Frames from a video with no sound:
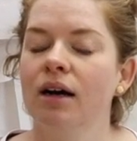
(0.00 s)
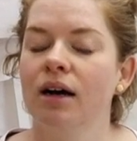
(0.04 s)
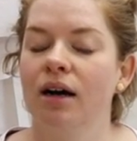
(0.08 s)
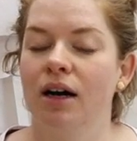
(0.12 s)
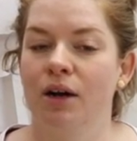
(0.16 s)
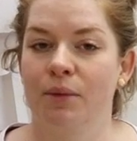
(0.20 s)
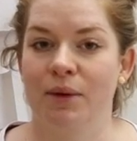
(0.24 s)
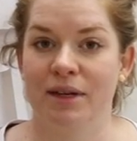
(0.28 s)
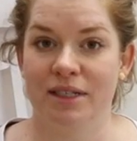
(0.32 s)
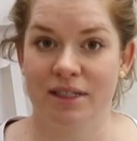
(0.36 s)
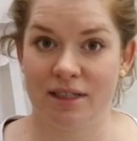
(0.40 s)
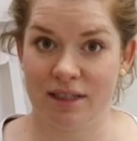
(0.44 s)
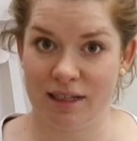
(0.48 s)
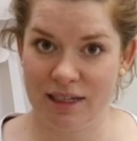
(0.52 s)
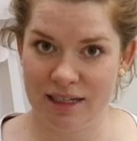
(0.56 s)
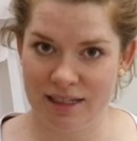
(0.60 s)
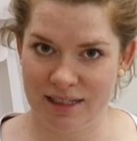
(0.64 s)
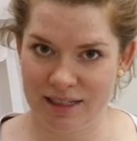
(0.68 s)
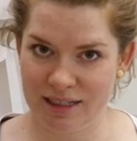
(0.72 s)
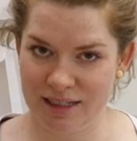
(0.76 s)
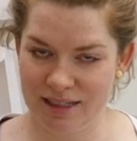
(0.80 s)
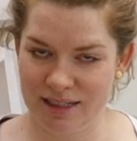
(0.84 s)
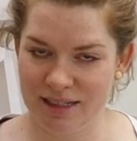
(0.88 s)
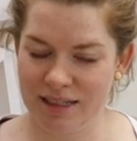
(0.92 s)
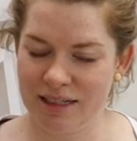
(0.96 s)
I went to the
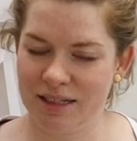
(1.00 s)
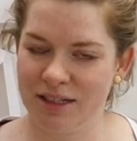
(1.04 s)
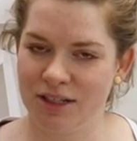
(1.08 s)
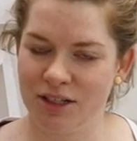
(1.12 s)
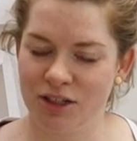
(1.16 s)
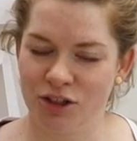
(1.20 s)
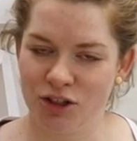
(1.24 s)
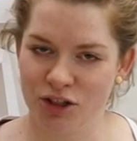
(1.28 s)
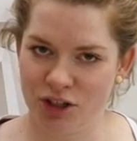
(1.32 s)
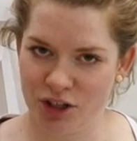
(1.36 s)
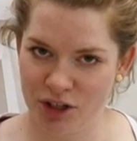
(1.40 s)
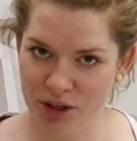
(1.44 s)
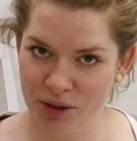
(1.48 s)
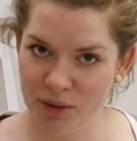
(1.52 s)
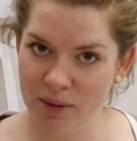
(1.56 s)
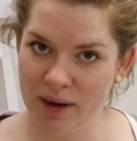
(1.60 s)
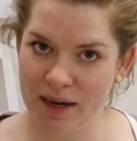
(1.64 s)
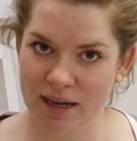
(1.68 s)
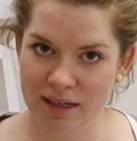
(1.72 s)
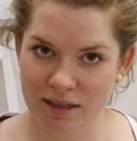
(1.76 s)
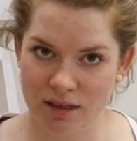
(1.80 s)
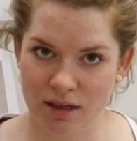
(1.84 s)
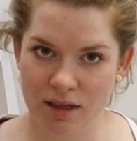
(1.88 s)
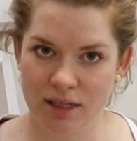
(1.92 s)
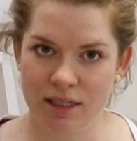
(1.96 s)
knitting and stitching show,
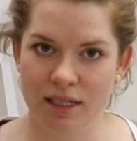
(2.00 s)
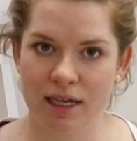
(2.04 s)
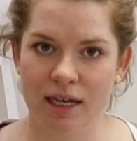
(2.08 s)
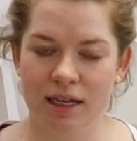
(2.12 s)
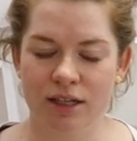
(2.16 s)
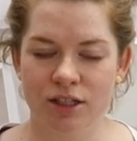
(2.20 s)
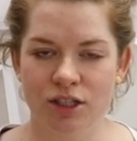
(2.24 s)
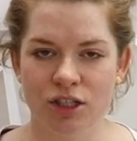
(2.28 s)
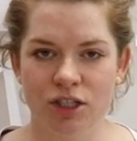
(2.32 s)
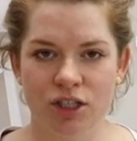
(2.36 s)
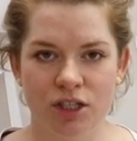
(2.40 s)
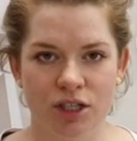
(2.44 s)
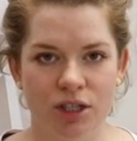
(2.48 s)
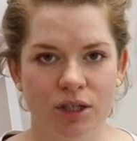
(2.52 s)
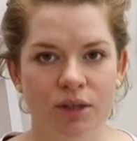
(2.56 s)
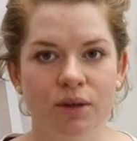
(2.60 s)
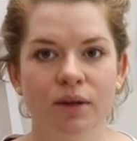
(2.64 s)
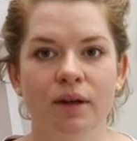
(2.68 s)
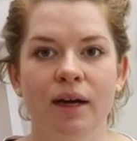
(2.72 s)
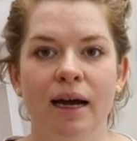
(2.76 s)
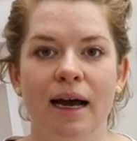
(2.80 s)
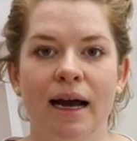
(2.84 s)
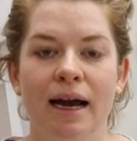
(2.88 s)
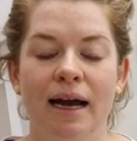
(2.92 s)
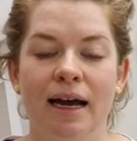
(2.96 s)
as I tend to do,
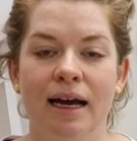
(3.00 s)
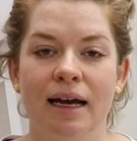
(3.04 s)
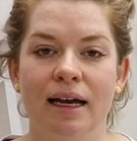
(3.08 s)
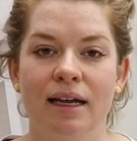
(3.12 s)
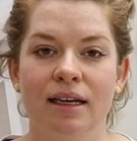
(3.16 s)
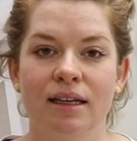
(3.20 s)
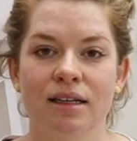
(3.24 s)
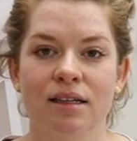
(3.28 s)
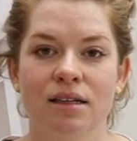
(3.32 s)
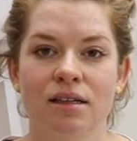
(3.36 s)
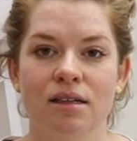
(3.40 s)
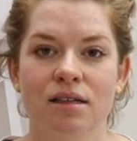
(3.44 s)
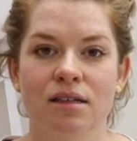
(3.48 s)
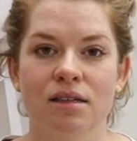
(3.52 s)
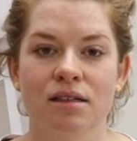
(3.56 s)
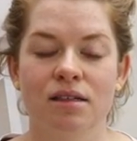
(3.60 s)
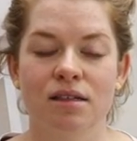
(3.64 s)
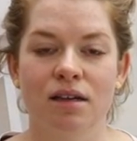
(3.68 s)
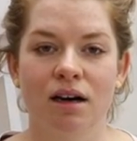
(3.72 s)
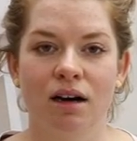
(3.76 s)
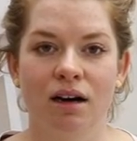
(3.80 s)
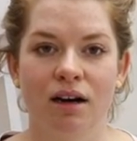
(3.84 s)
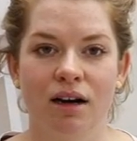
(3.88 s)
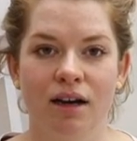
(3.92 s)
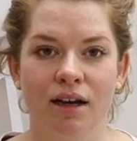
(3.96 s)
and
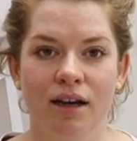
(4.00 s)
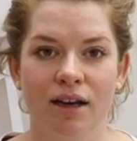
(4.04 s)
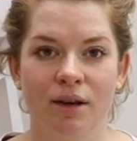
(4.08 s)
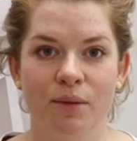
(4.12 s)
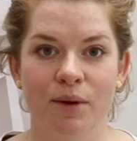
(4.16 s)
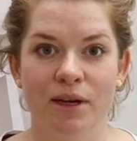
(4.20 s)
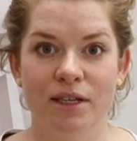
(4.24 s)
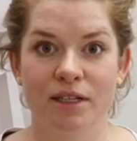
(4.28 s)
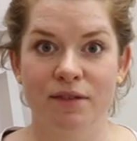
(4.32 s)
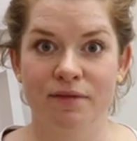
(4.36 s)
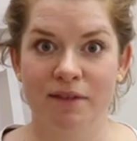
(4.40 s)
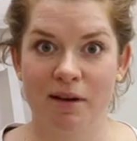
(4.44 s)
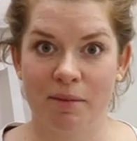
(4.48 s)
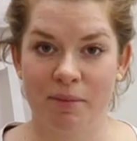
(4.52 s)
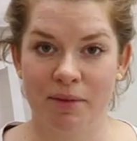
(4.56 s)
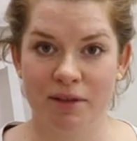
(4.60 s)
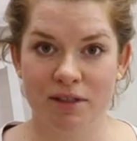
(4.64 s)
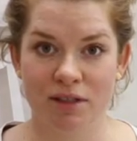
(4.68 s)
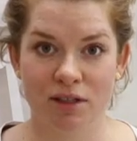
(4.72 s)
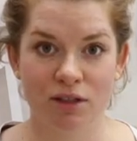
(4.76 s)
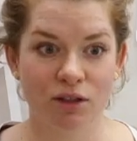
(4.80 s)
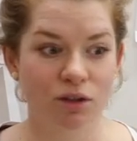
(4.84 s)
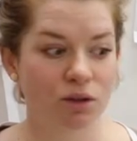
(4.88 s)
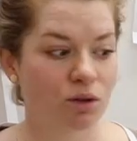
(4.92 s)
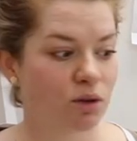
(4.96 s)
I went to Fabrics
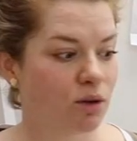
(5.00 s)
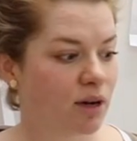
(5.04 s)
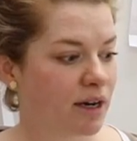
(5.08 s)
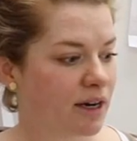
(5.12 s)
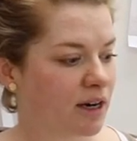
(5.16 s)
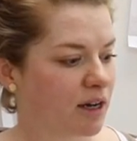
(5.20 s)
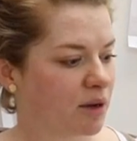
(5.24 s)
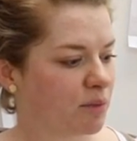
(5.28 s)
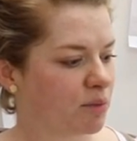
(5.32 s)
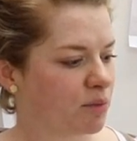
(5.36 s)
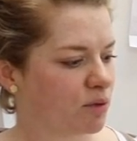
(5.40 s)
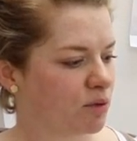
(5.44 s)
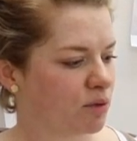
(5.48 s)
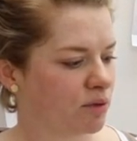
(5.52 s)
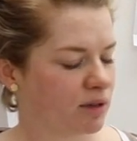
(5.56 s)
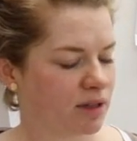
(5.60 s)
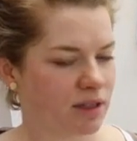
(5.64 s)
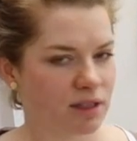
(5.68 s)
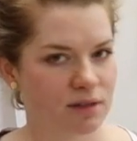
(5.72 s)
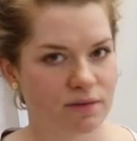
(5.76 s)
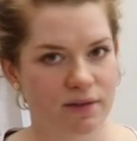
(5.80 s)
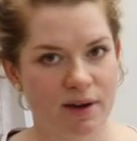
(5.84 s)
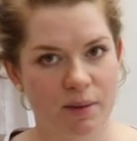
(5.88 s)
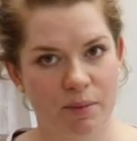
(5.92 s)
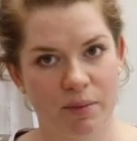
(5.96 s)
Galore and I bought
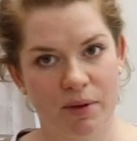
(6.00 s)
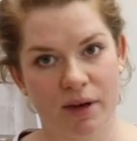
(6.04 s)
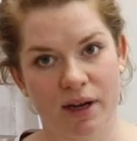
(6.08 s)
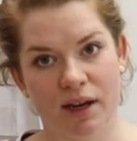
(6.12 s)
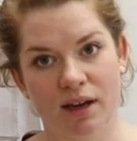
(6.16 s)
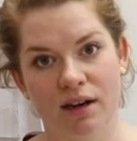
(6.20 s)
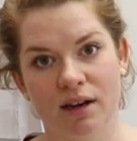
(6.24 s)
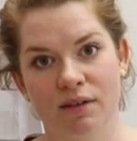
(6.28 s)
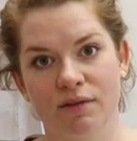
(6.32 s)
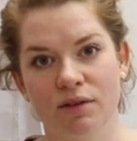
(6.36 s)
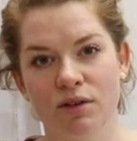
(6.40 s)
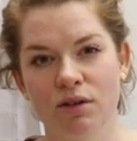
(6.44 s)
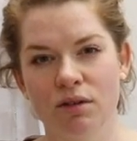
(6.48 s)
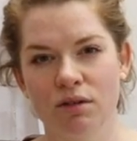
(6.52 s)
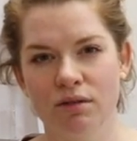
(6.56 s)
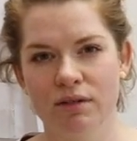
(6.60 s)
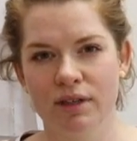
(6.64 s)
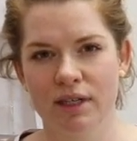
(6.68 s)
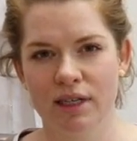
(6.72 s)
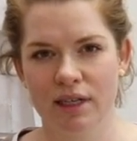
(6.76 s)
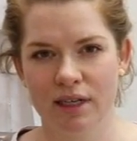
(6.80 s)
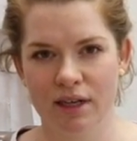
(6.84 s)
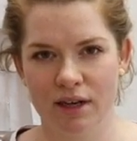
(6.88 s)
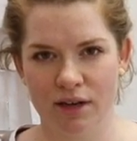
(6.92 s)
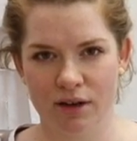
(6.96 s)
this fabric, and I've not
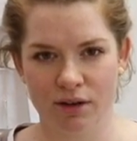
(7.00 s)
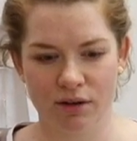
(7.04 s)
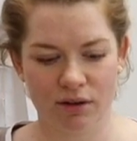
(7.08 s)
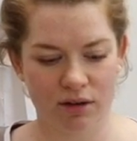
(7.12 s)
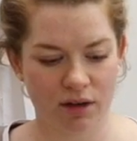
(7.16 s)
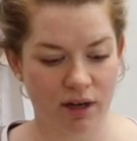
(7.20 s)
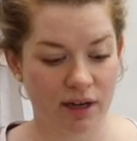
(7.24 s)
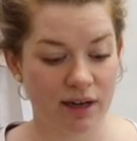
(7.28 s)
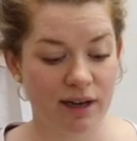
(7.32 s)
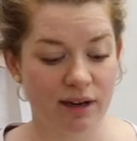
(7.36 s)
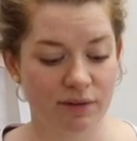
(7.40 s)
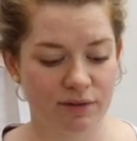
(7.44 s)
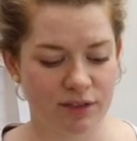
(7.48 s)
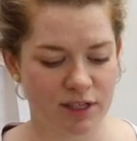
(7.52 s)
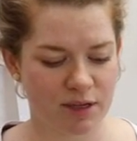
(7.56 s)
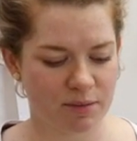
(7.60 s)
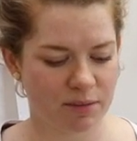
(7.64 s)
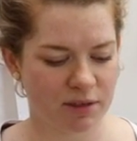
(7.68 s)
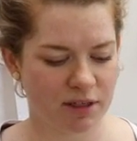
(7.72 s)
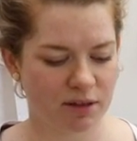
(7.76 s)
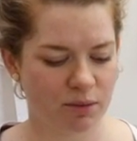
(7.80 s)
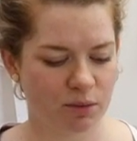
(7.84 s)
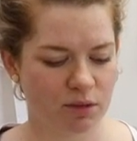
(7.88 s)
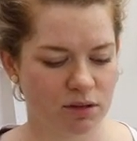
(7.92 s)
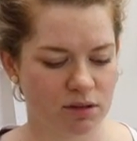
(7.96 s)
really known, I loved it,
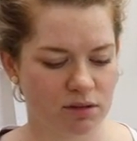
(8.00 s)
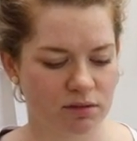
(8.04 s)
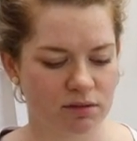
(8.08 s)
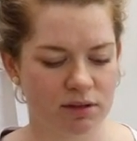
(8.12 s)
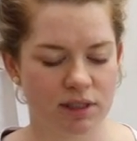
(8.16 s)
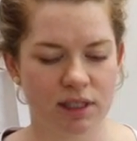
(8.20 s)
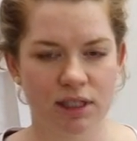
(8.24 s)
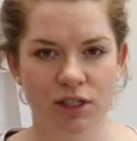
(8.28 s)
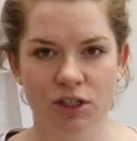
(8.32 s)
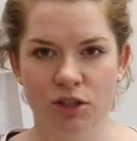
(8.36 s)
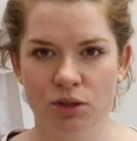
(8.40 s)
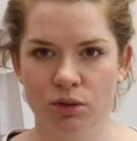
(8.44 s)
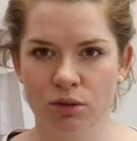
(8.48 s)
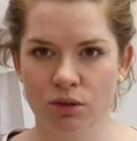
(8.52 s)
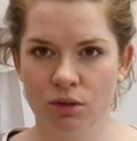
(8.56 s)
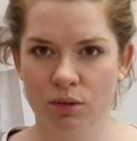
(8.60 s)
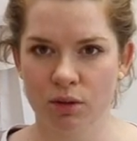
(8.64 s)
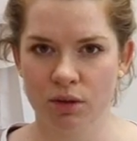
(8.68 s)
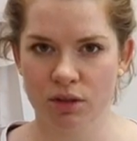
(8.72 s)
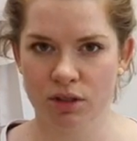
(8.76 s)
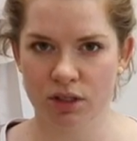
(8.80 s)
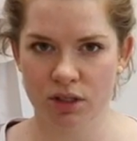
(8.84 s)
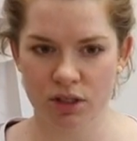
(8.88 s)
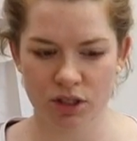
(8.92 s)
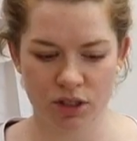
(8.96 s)
but I wasn't really sure
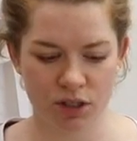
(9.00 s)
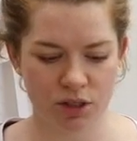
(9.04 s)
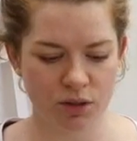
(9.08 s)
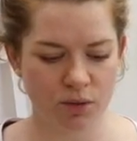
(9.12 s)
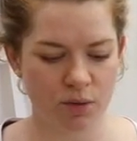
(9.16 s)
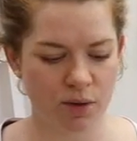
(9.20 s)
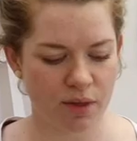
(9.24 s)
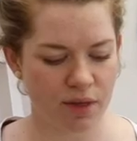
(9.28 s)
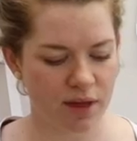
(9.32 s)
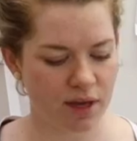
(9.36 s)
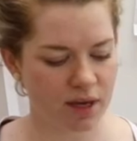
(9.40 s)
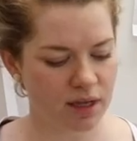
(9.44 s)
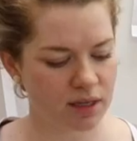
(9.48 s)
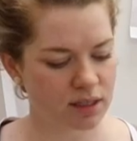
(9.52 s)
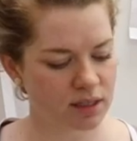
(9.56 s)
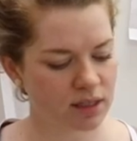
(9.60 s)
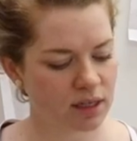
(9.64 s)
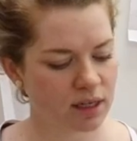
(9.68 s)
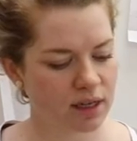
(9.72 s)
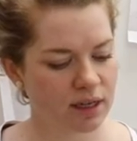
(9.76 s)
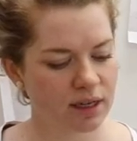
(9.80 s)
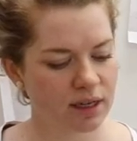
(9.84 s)
what to do with it,